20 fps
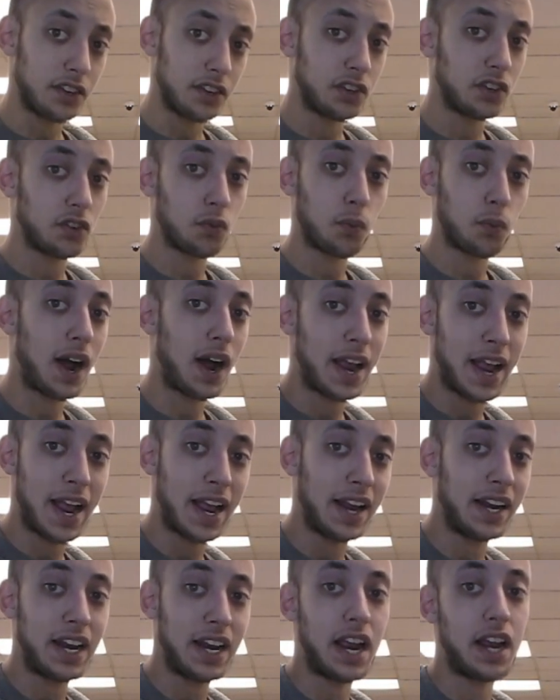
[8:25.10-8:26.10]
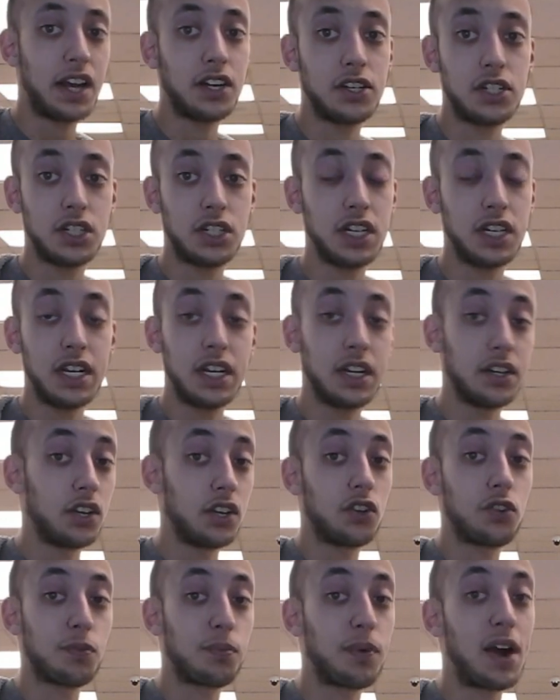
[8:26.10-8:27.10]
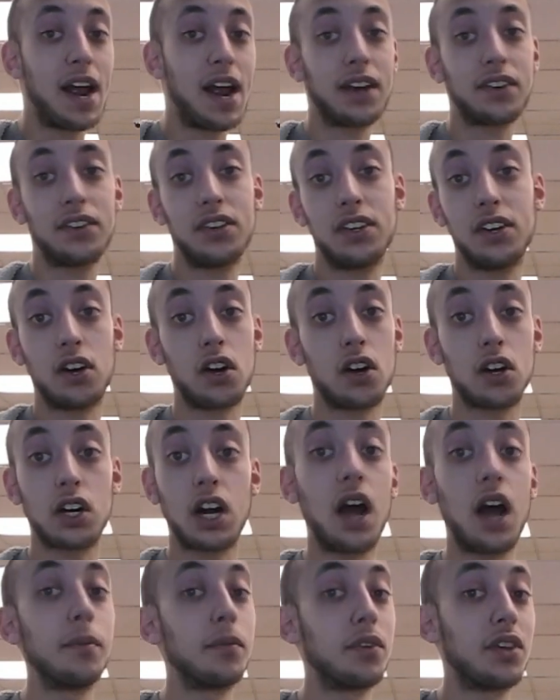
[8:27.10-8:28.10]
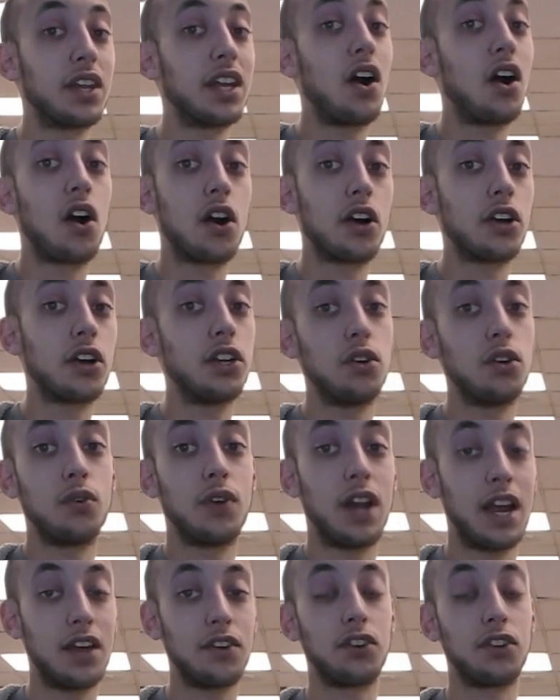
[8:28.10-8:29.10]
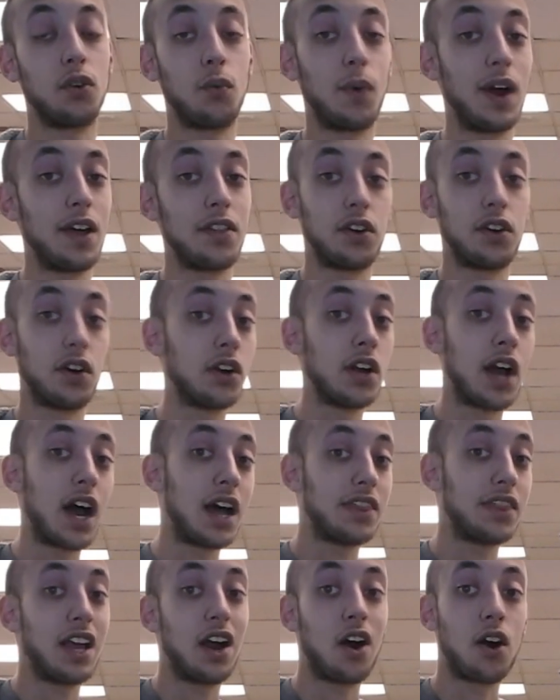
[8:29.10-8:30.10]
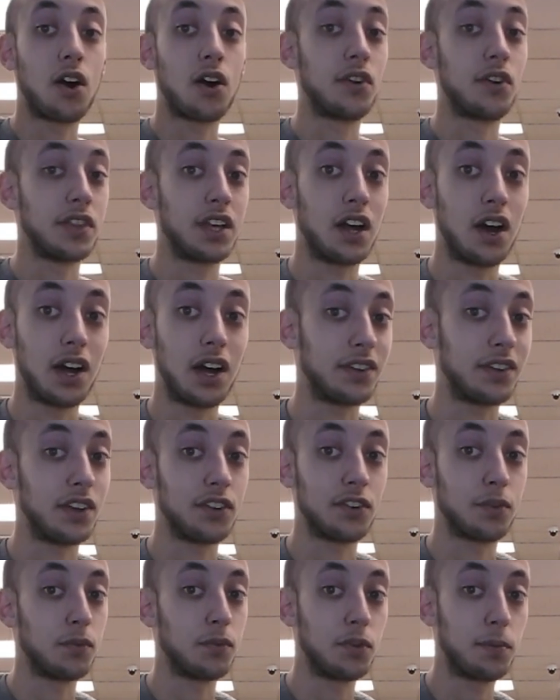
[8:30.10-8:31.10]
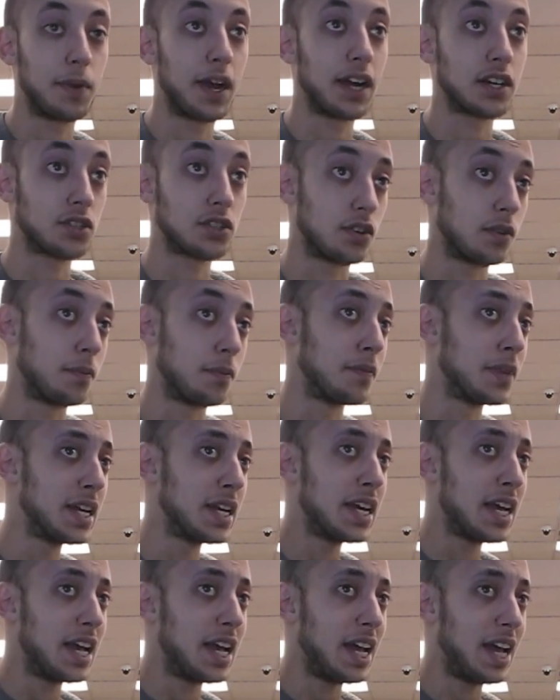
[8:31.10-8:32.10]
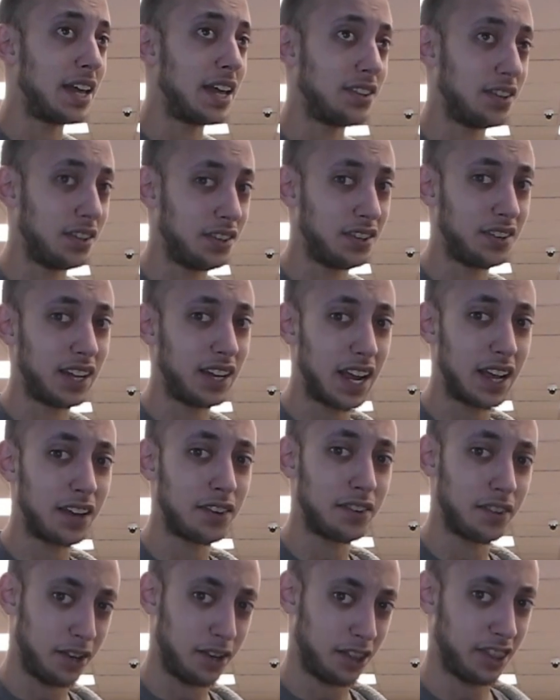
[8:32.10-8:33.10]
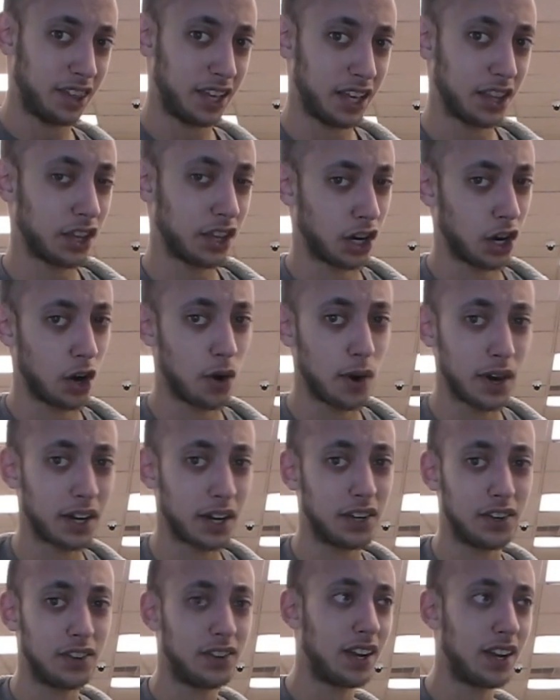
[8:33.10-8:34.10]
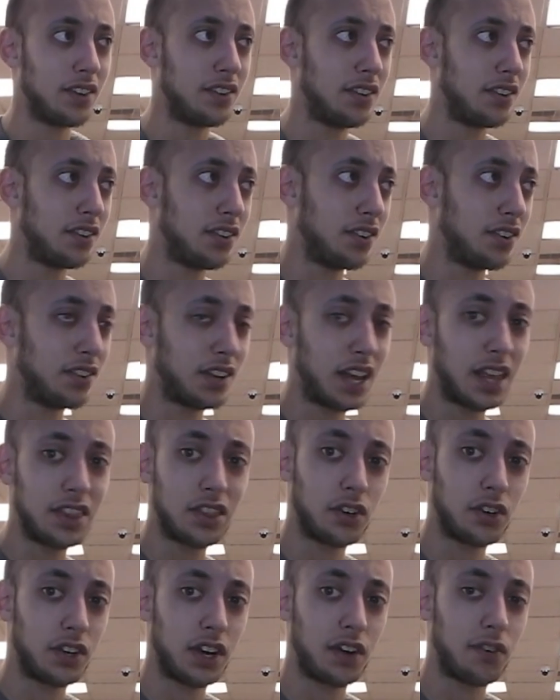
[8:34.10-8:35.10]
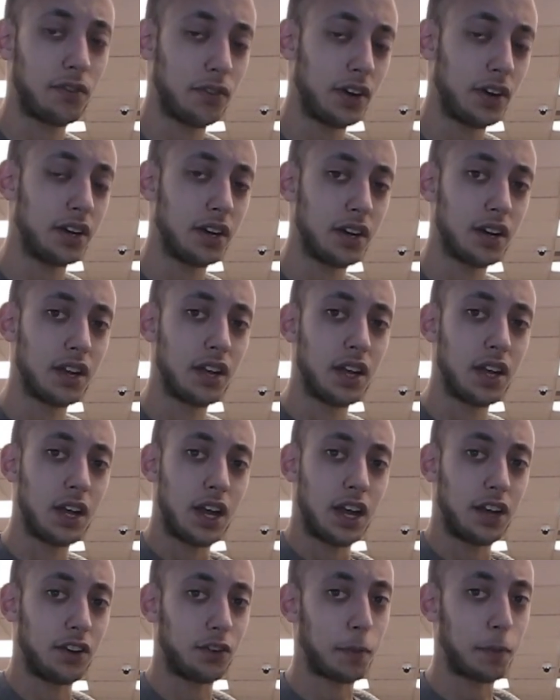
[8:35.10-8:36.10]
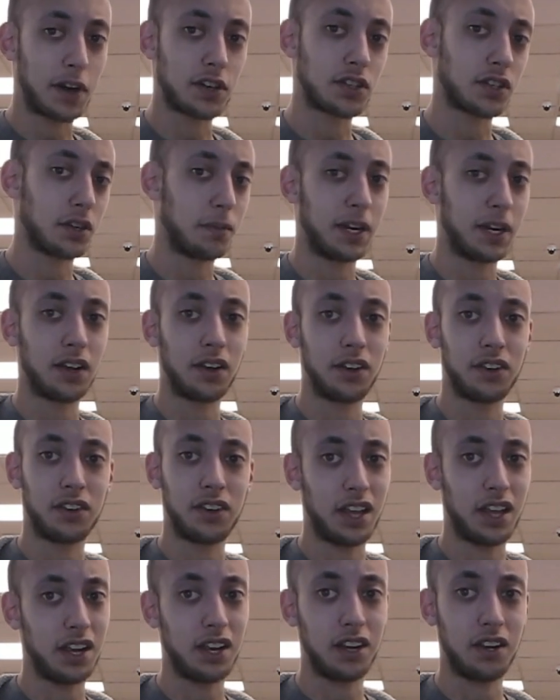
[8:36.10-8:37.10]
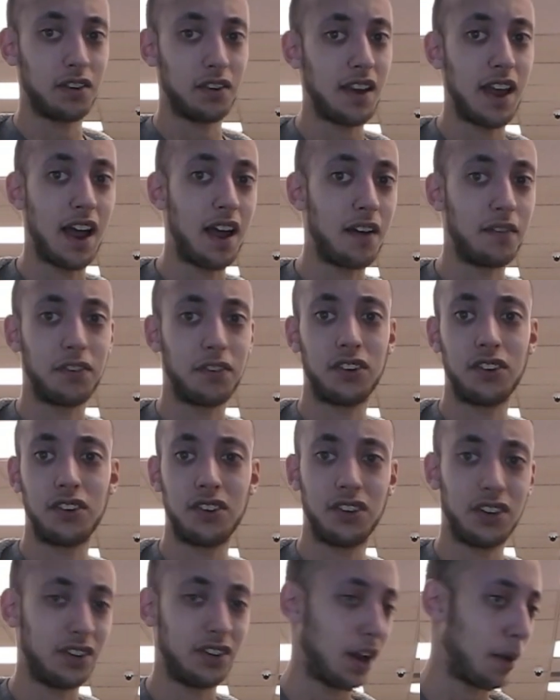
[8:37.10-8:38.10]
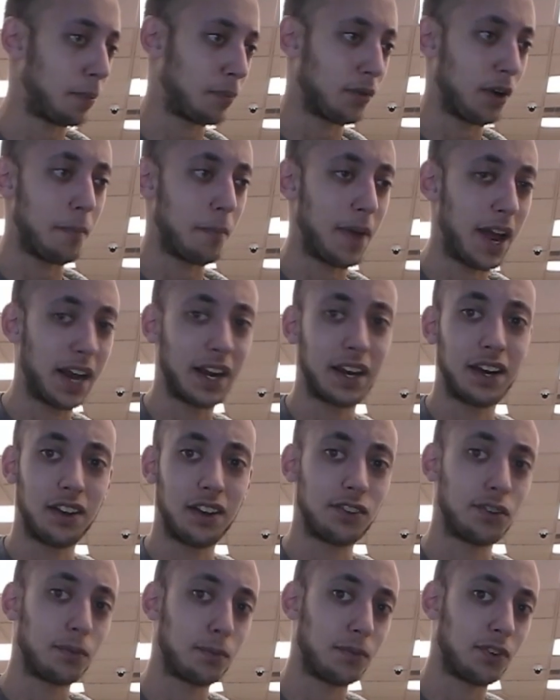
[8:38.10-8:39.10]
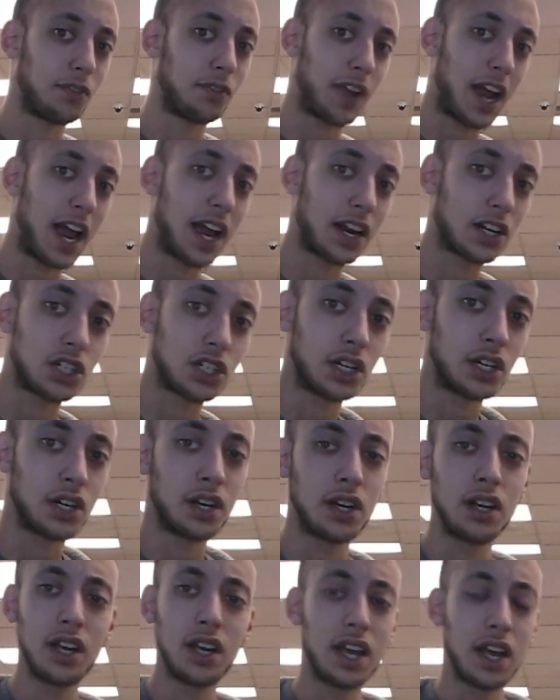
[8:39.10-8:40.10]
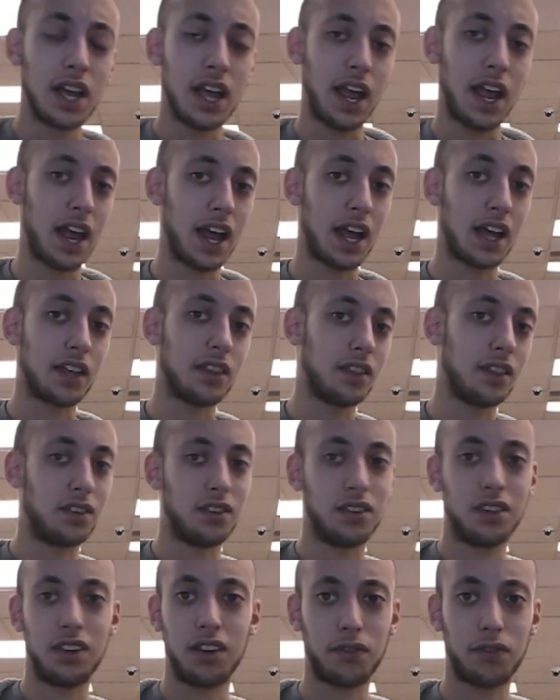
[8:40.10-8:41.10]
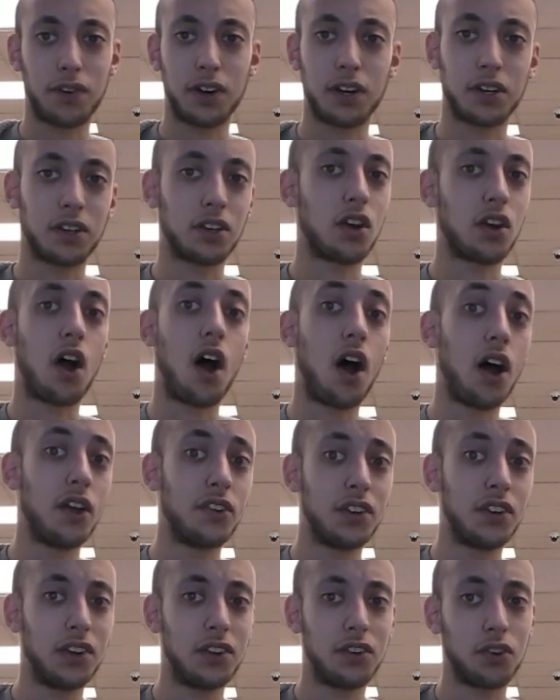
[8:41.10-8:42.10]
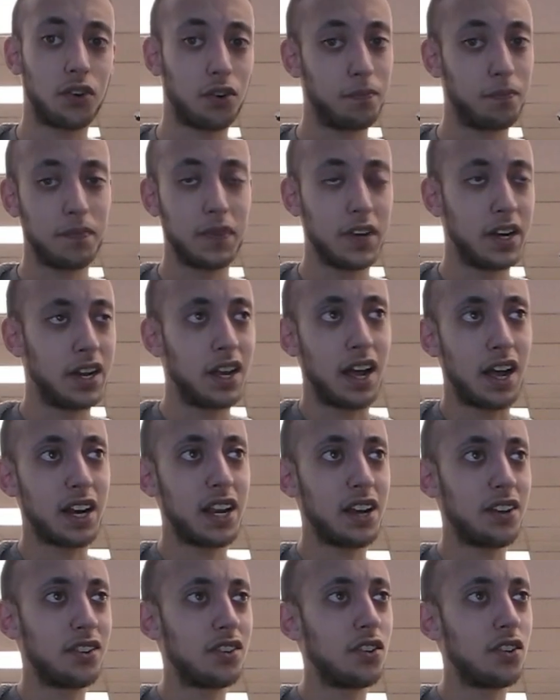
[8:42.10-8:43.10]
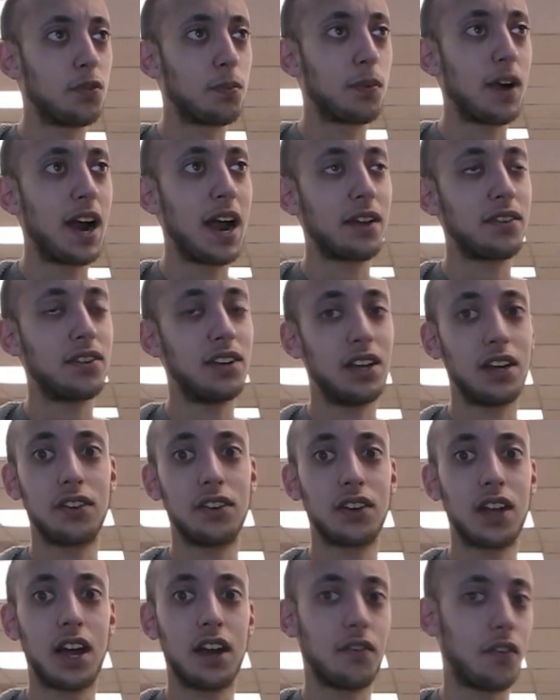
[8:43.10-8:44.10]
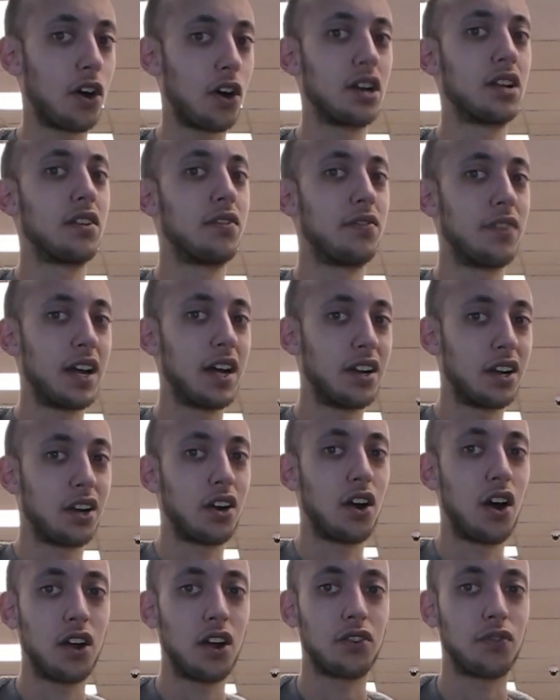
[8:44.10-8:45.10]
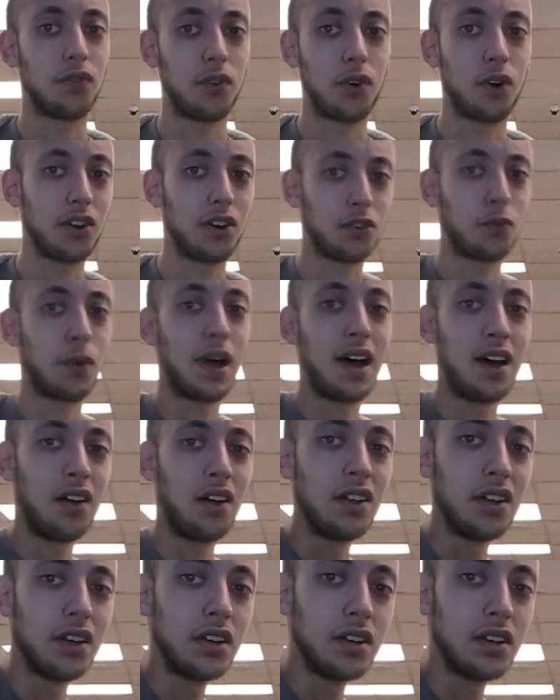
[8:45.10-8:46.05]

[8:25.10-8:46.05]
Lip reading: this is why ADHD and dyspraxia are commonly argued as to whether or not they are on the autism spectrum. As it stands, I think the current consensus is that they're different, especially because they have separate mechanisms of action and different causes, or I guess dyspraxia, it's kind of hard to find a cause for as well.